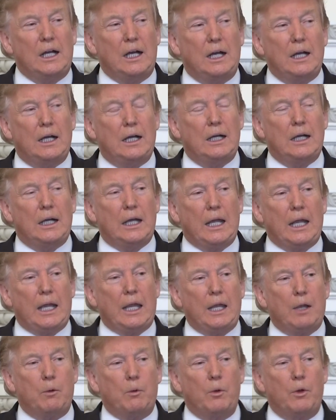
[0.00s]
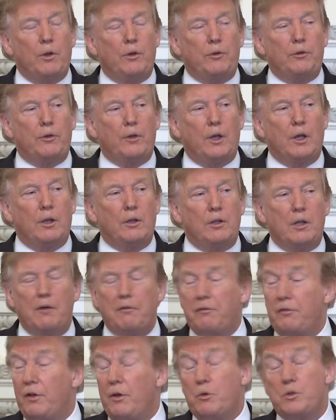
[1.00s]
Uh, it was
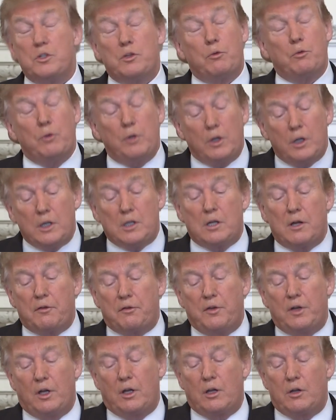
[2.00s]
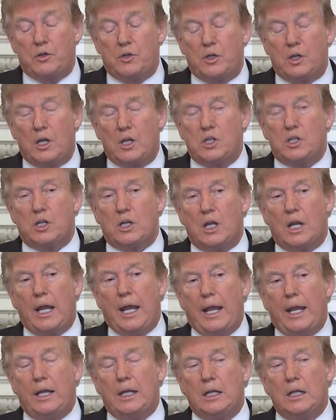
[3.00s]
tough. It was a really tough negotiation,
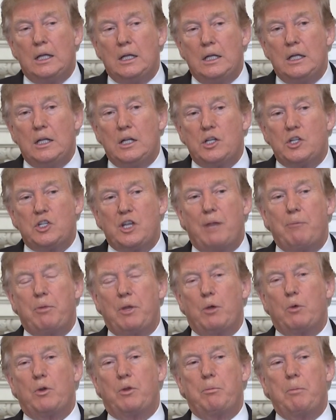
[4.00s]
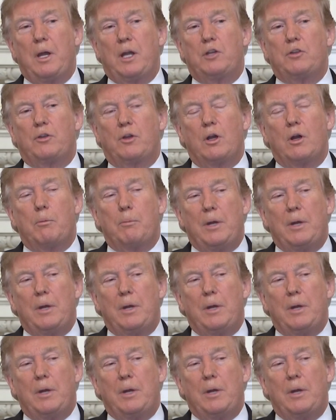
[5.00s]
and same thing with Mexico.